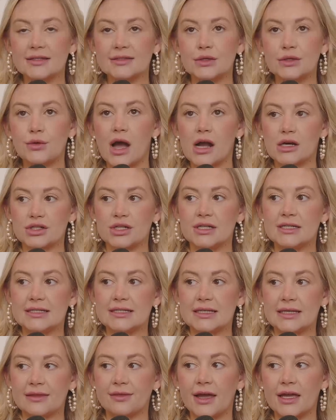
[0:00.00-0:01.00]
who actually
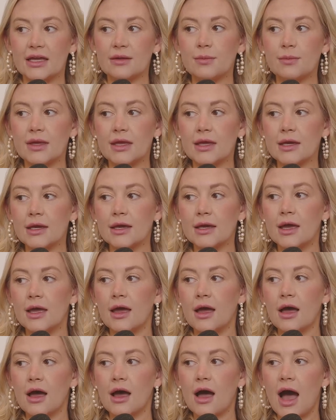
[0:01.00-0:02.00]
did like me,
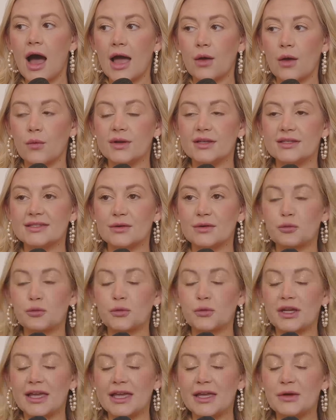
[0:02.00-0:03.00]
I was
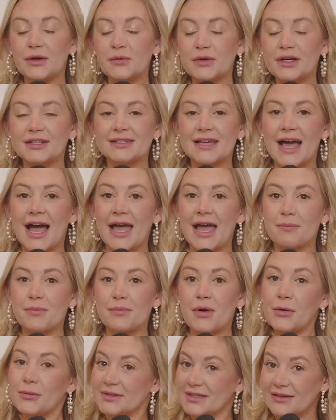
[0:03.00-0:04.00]
in real time
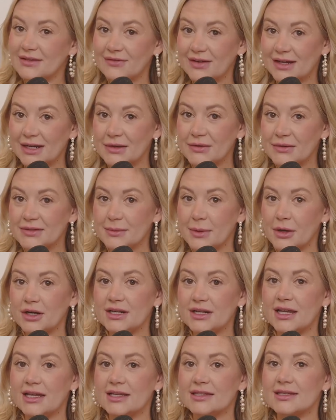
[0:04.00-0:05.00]
posting videos about our
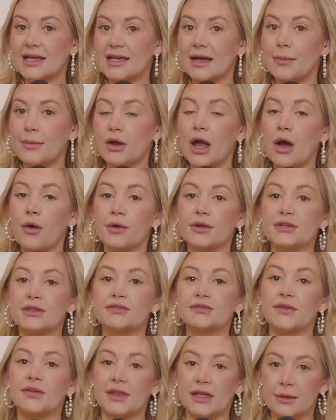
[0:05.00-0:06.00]
dates, about how I was
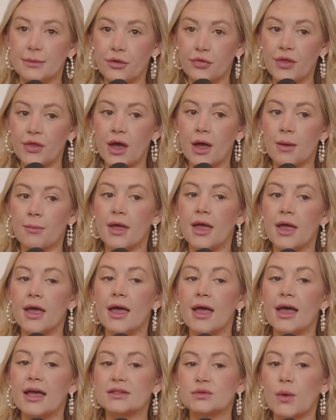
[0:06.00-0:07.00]
feeling about them,
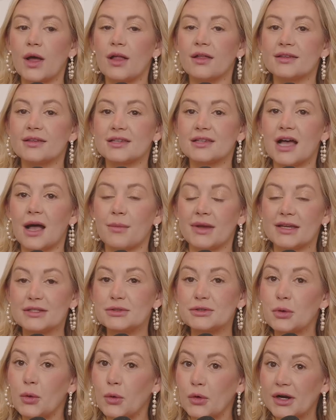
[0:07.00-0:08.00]
as well as on my
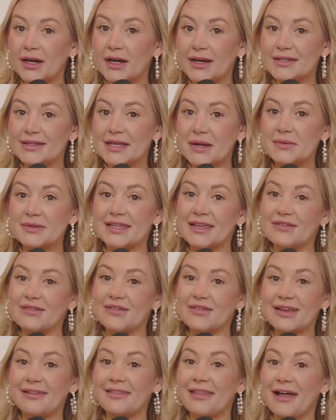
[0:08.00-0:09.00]
stories. I was
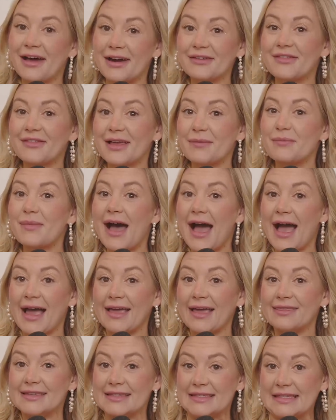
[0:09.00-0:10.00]
giving a lot of like
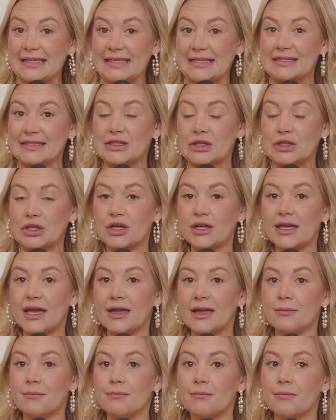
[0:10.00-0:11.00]
behind the scenes look
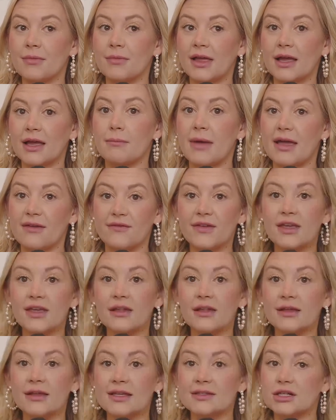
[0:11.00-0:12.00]
at like my
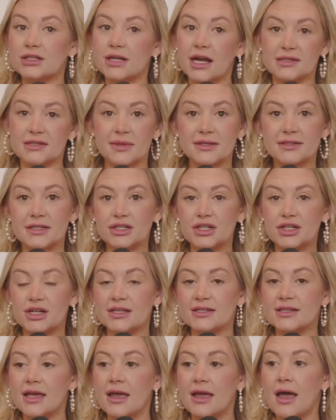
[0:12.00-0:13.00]
feelings, our text
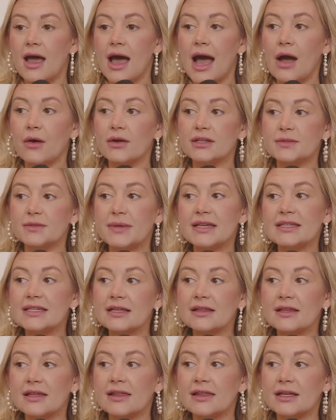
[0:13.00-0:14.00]
messages. I was
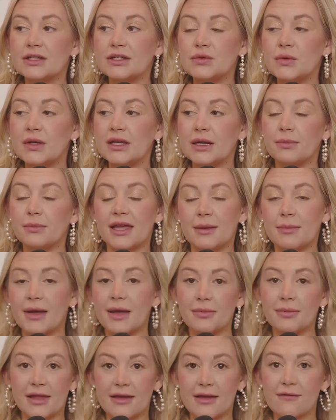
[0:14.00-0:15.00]
basically like doing a play by
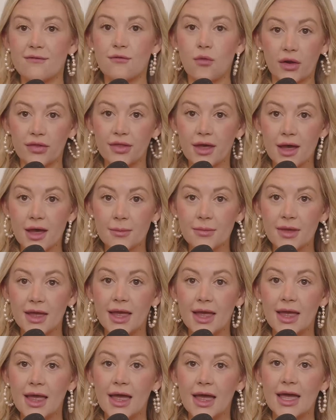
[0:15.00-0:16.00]
play for them.
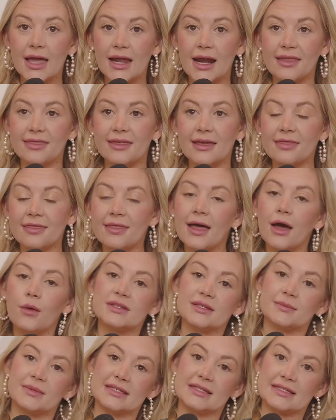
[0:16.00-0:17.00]
And I think that
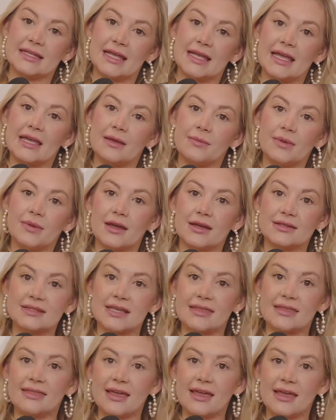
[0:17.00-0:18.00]
was a mistake because
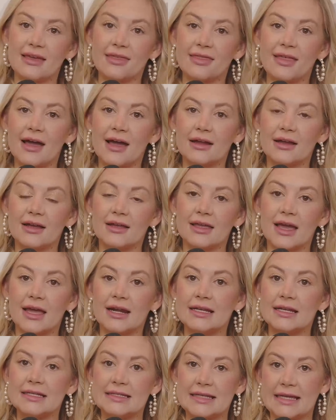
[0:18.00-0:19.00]
I think that, again,
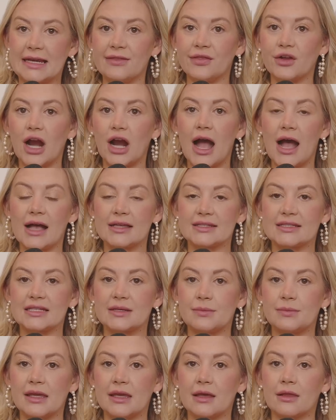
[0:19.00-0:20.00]
in dating, there has to
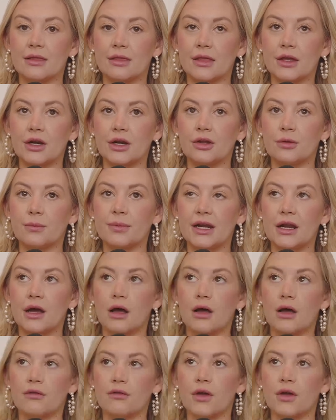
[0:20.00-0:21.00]
be a little bit
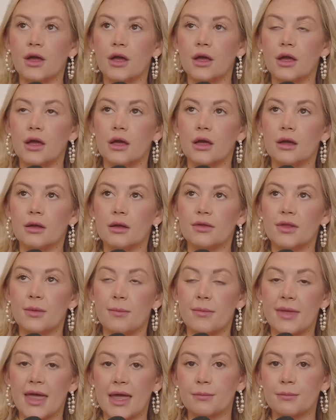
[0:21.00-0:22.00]
of the
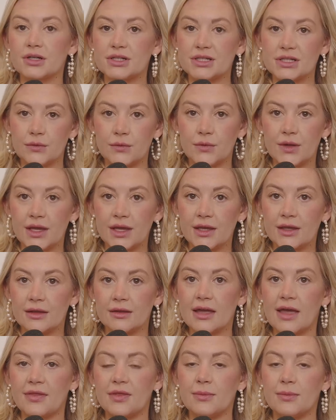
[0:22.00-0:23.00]
man pursuing
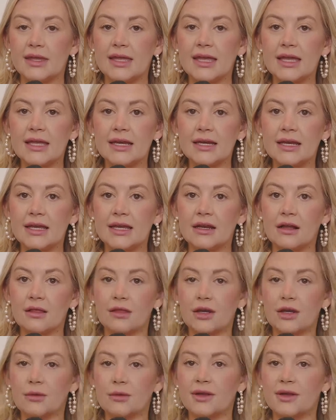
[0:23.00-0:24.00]
at the beginning, a
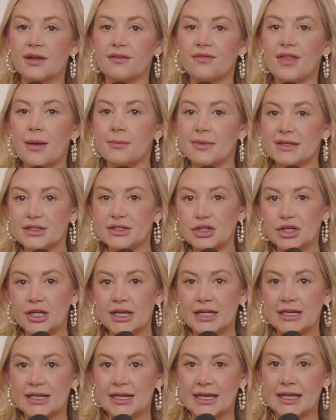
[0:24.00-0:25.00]
little bit of that mystery
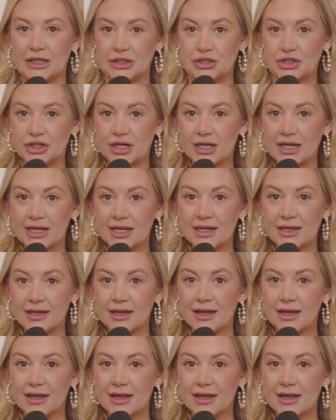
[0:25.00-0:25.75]
and intrigue.